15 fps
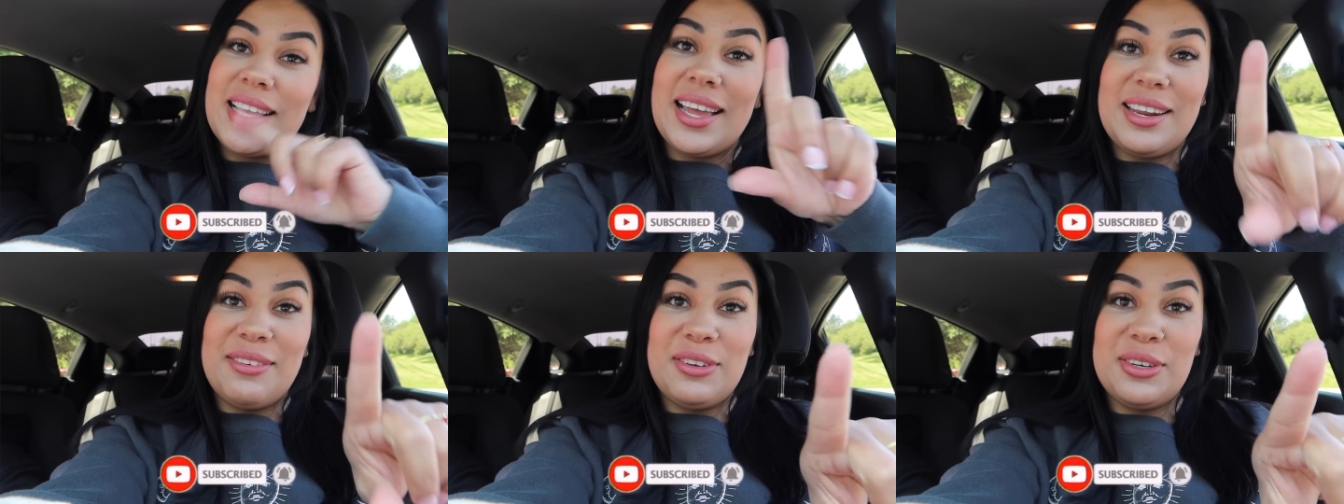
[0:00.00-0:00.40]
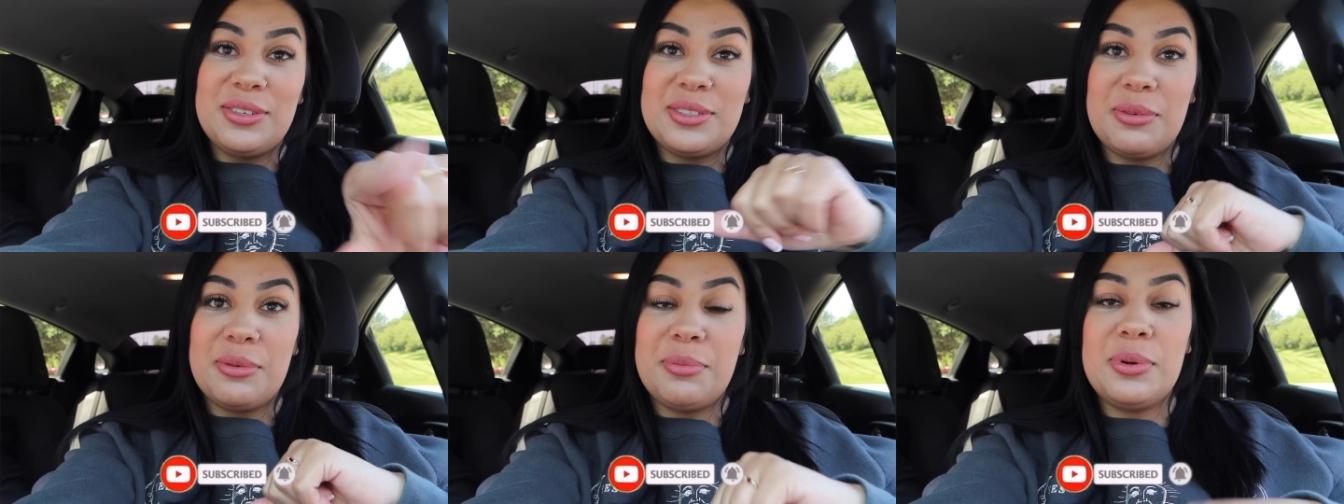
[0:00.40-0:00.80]
any videos
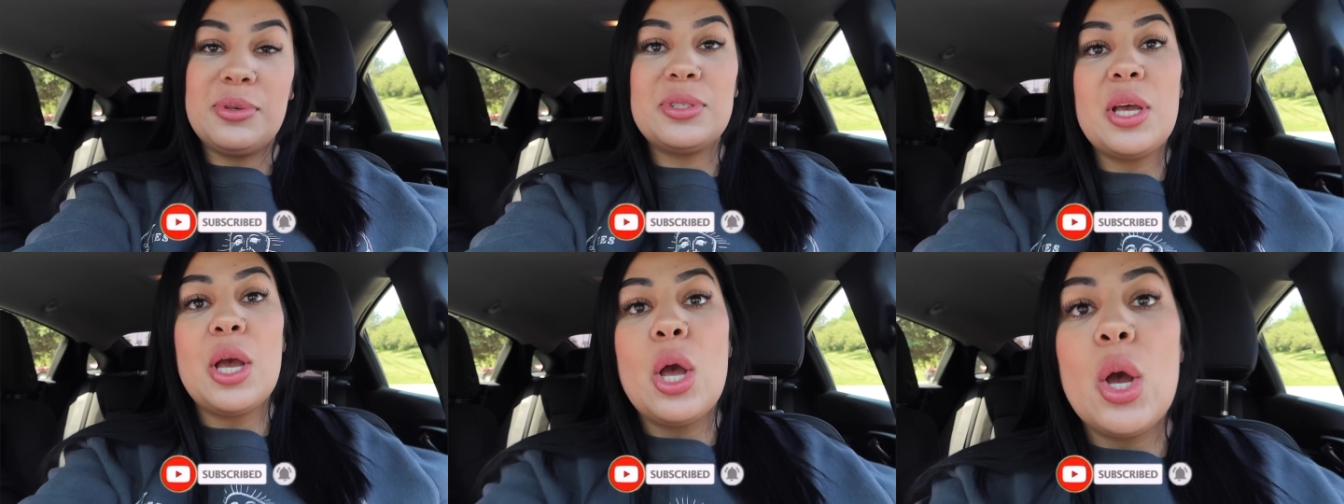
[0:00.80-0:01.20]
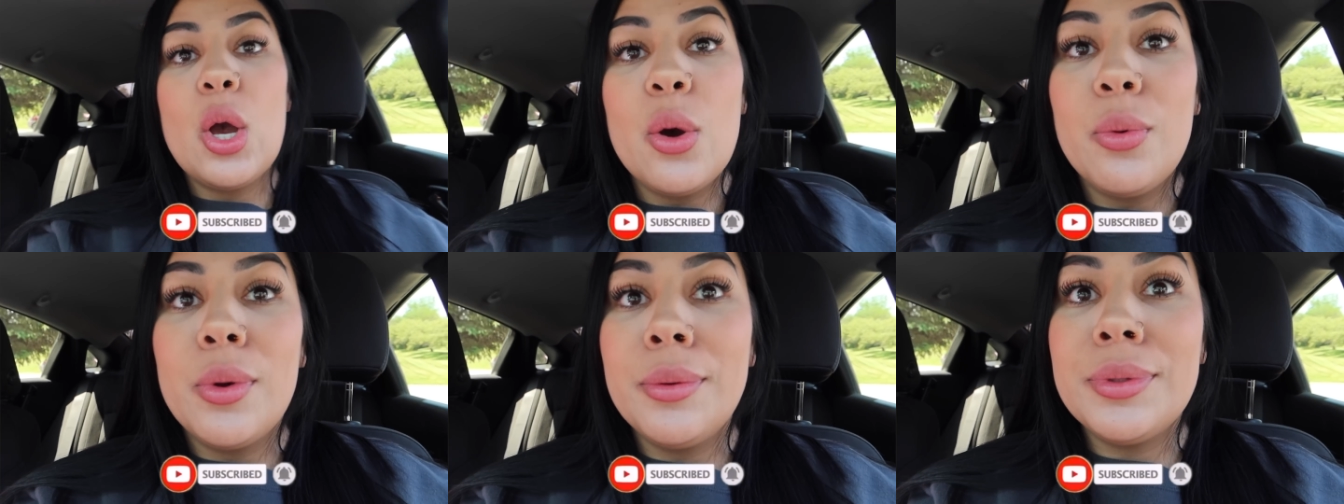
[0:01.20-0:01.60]
that we post
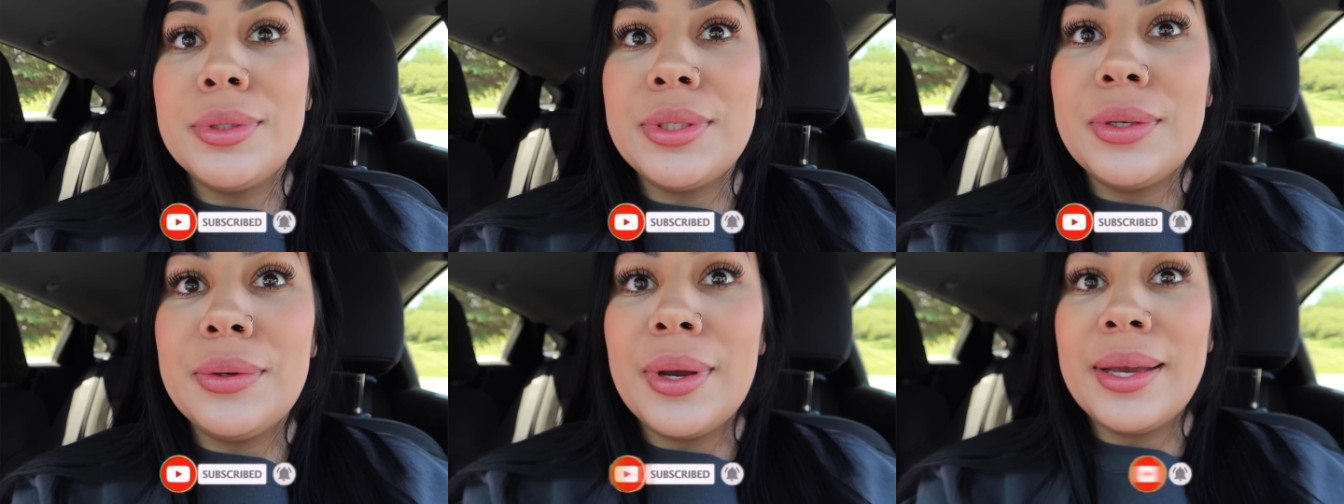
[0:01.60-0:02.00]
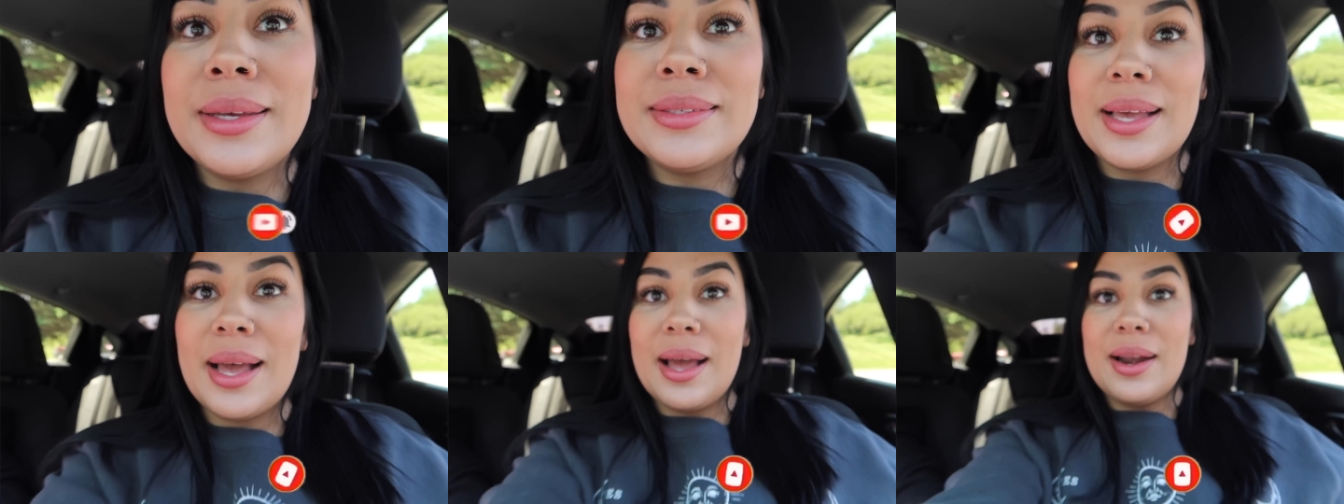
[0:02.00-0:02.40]
we will see you
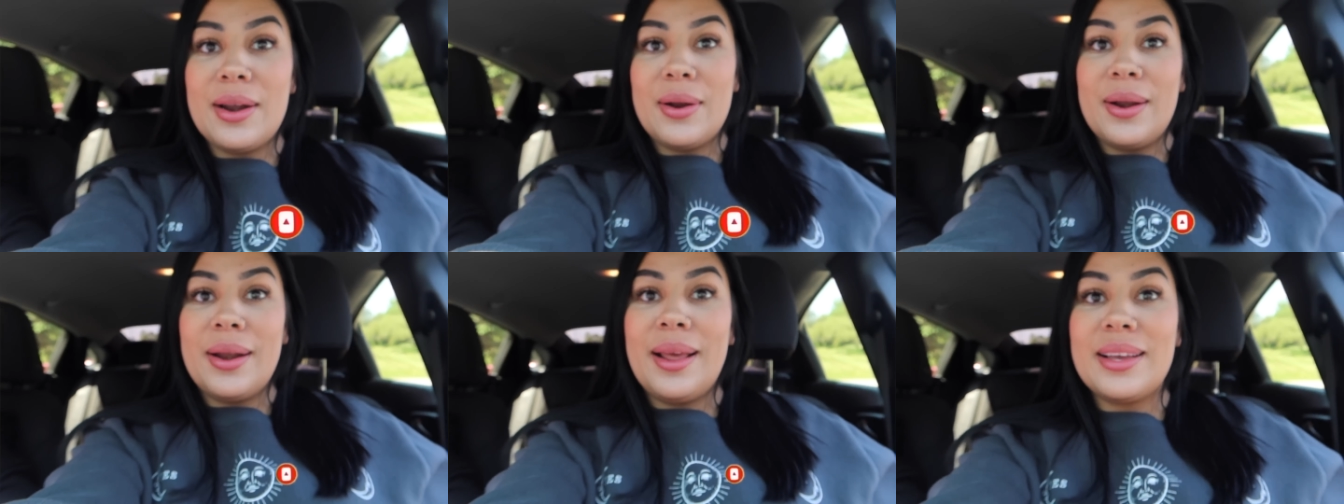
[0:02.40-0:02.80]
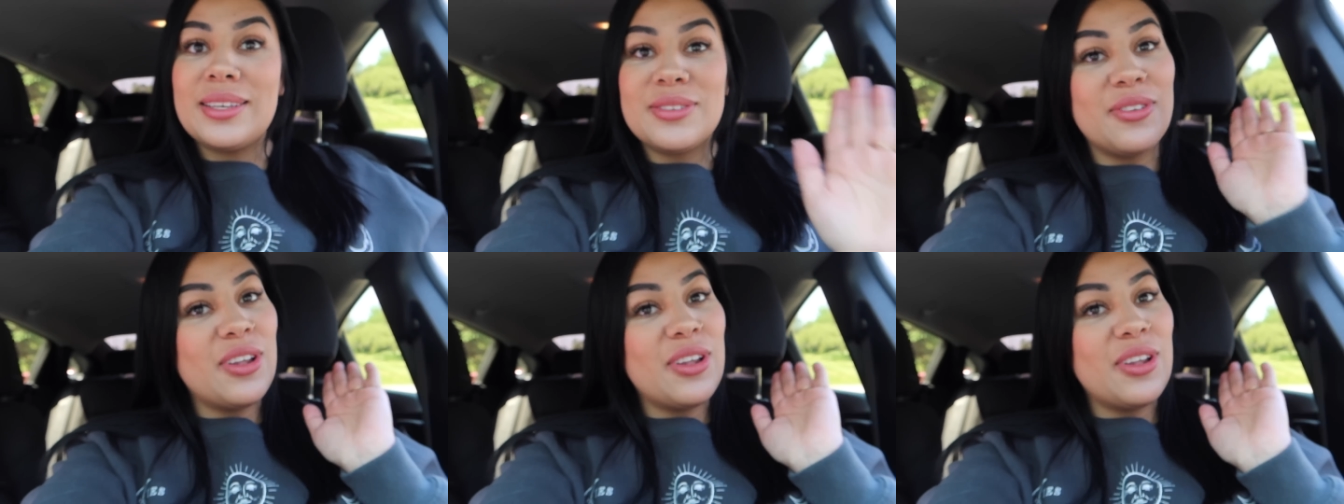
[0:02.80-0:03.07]
guys on our next